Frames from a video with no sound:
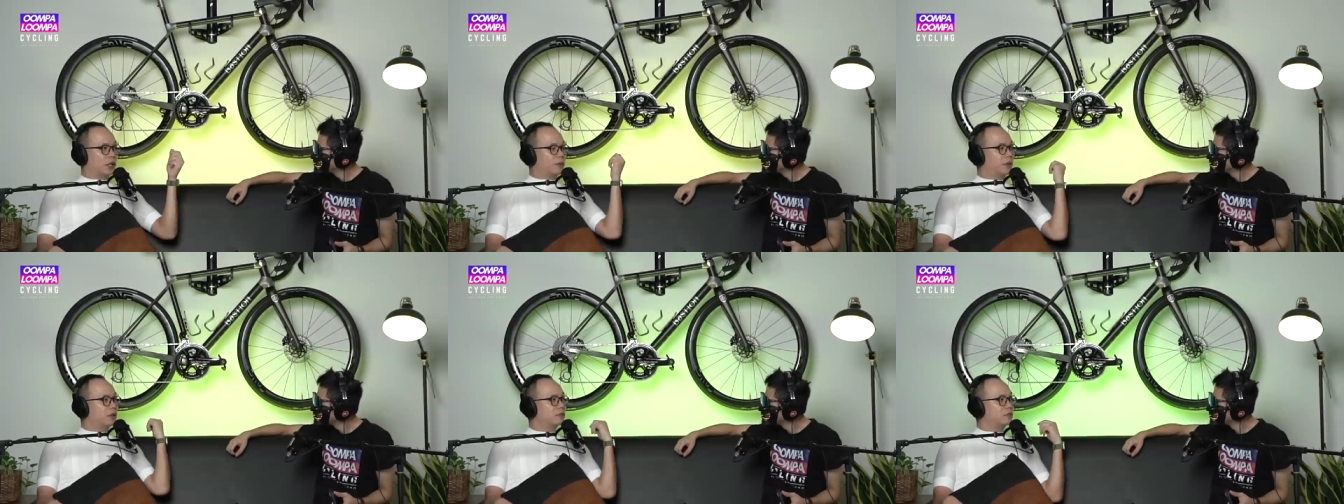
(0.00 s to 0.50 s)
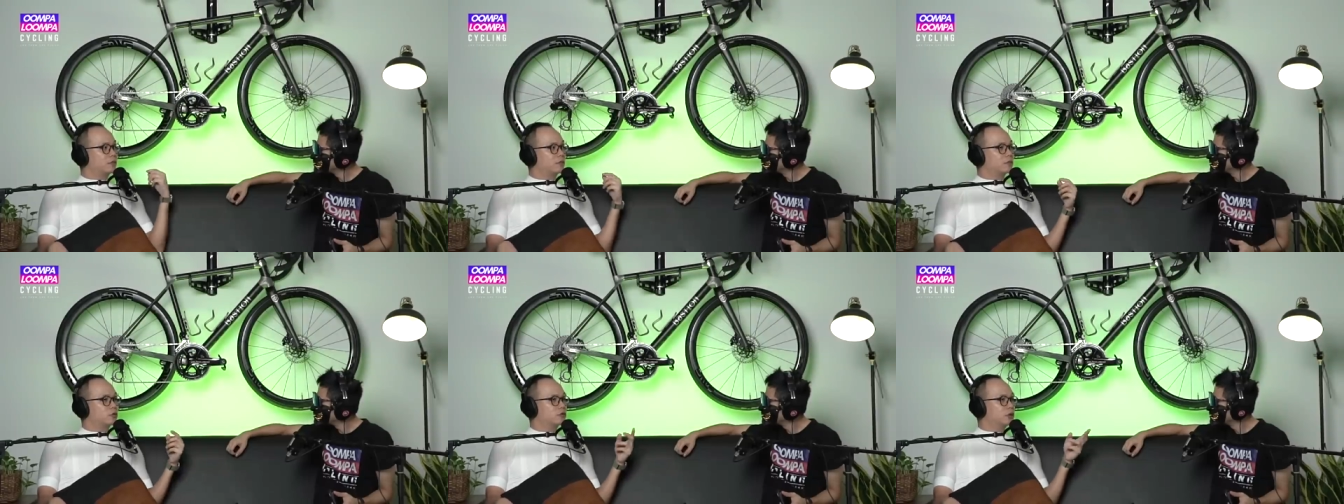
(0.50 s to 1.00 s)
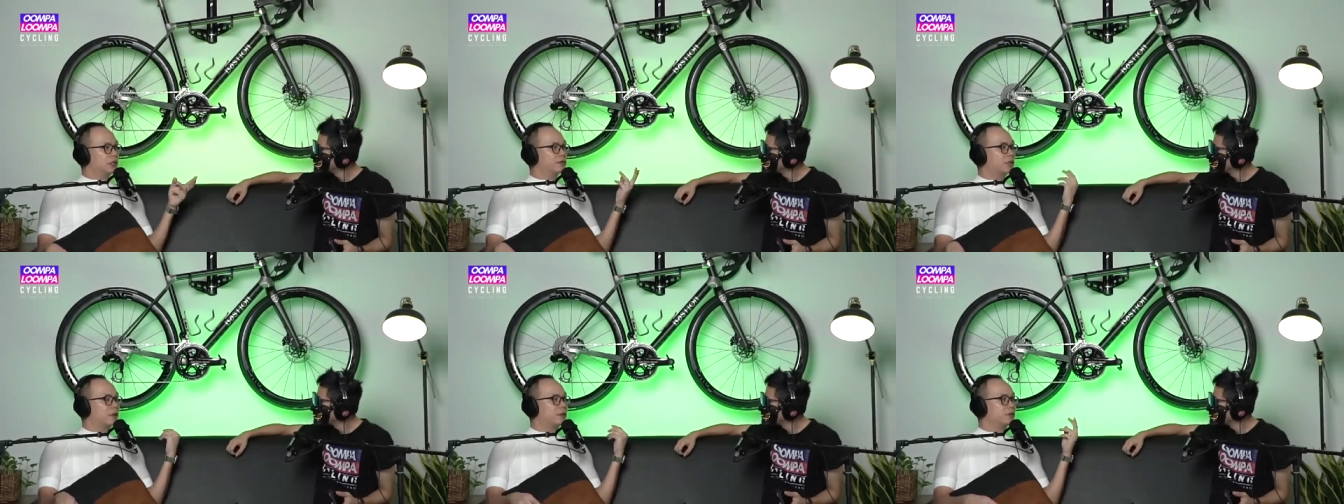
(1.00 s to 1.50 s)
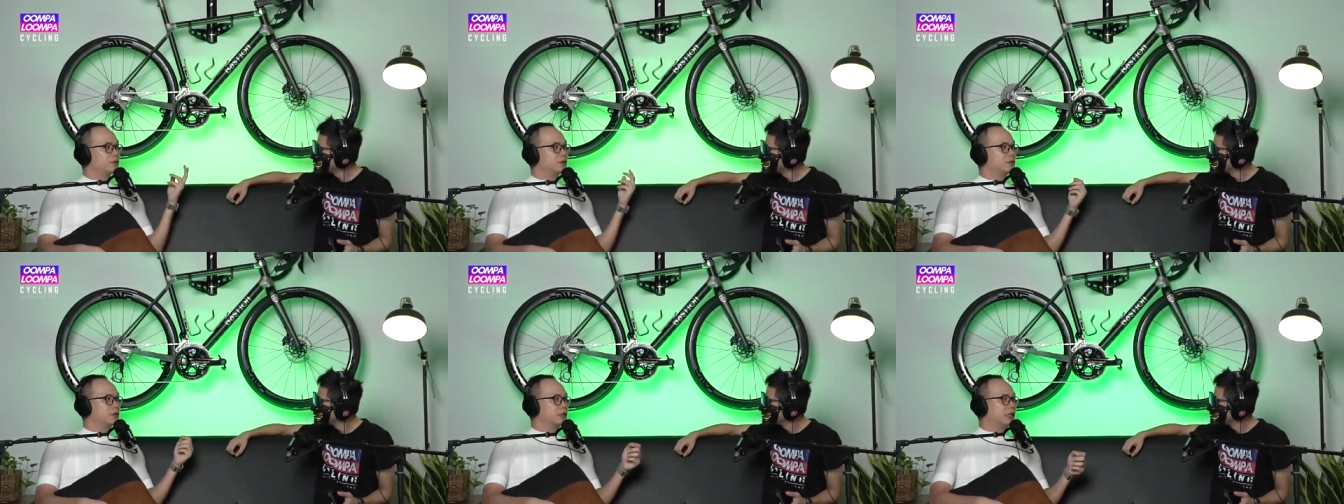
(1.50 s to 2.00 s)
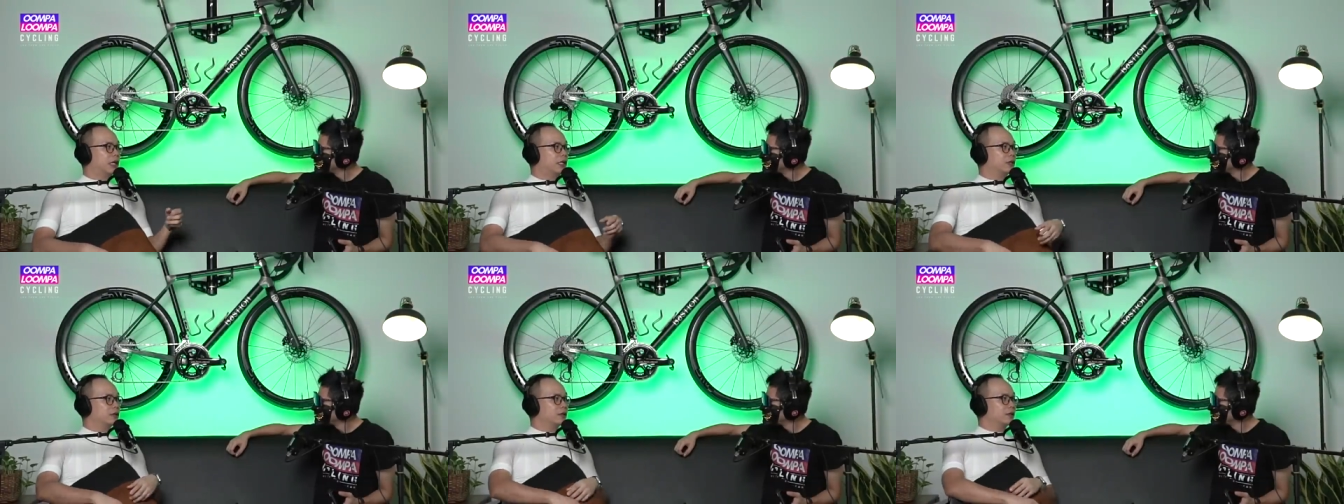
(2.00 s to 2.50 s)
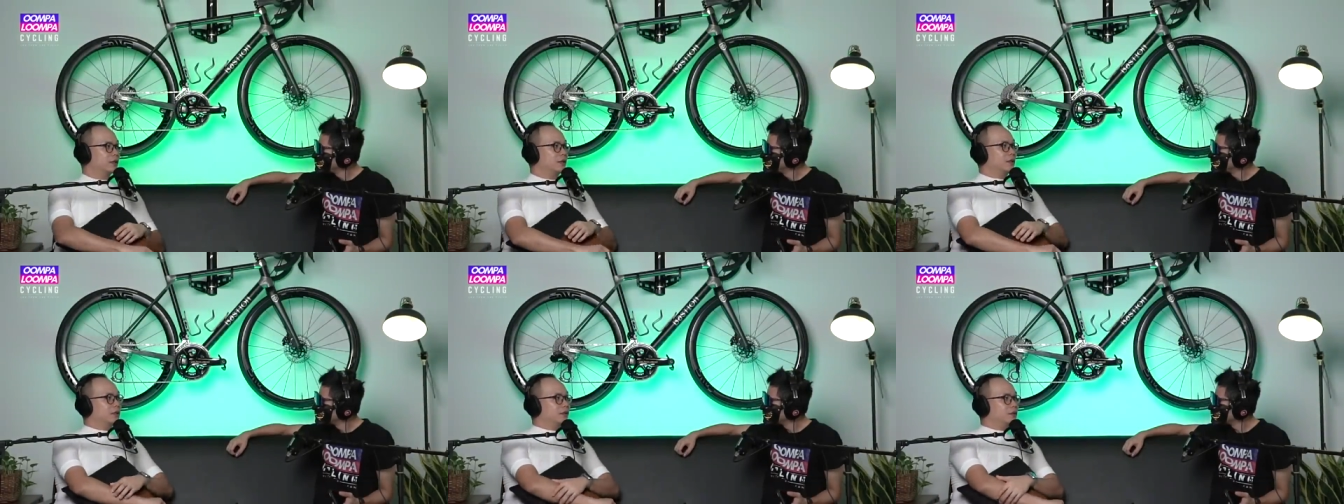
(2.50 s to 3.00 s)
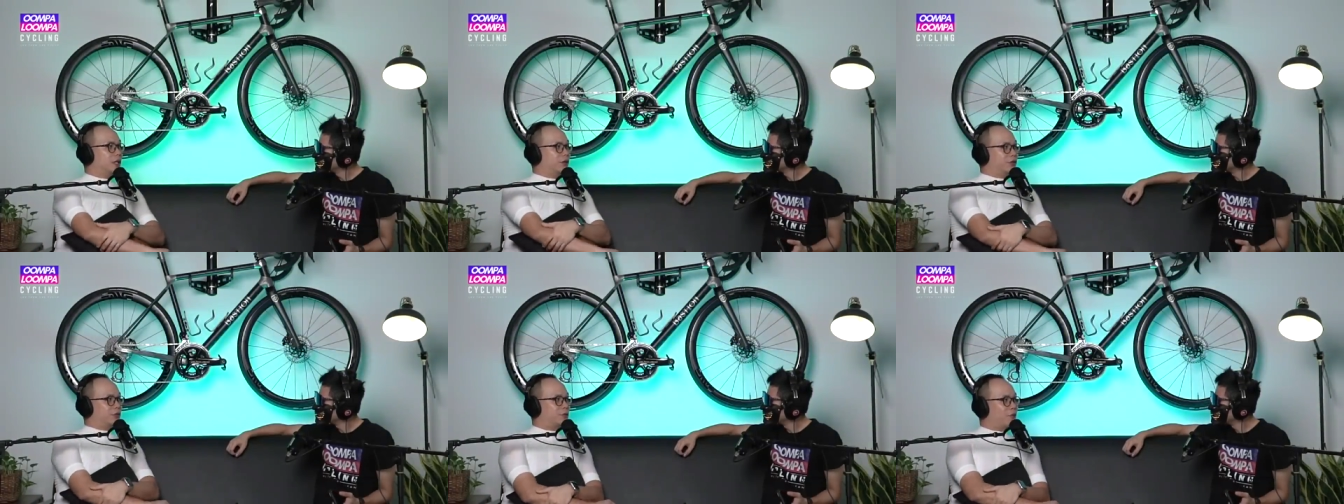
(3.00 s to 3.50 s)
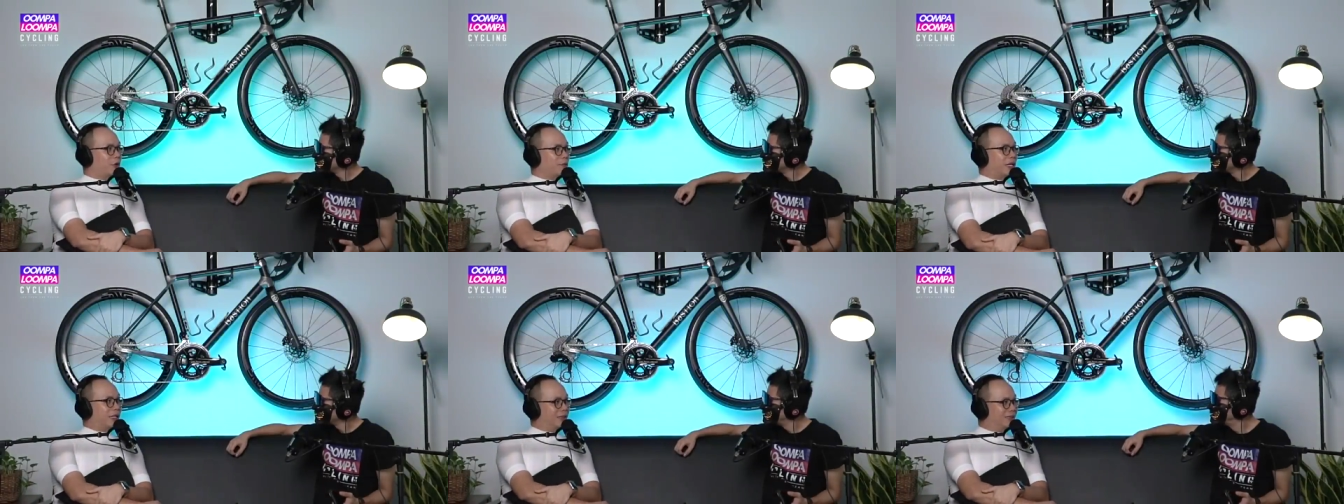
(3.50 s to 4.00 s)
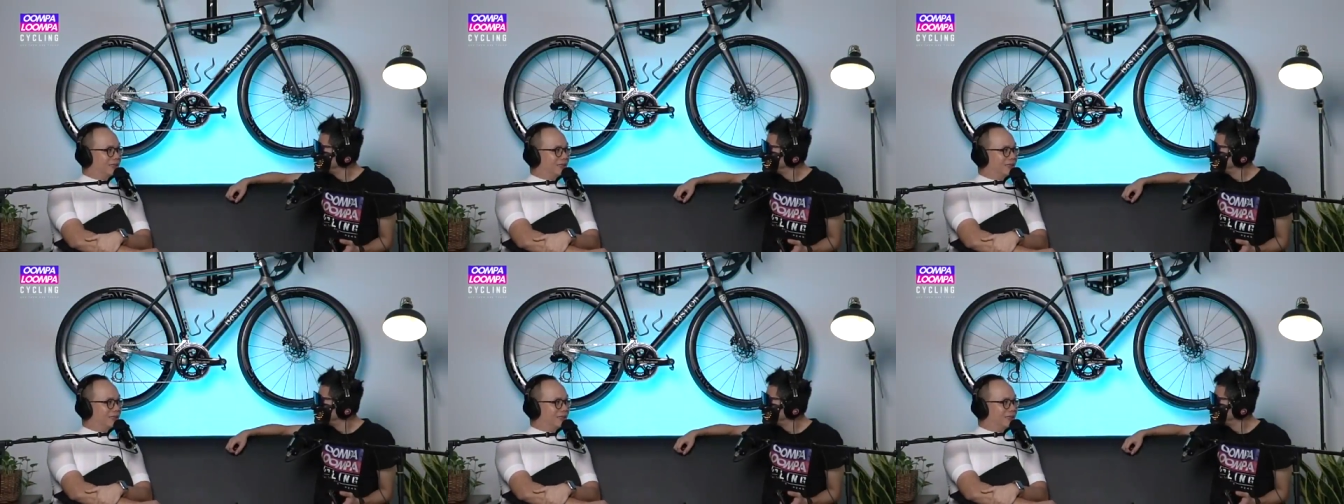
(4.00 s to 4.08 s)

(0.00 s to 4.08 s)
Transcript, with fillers: come out, oh. two teeth come out, you, you die. Yeah. You die on the spot, man.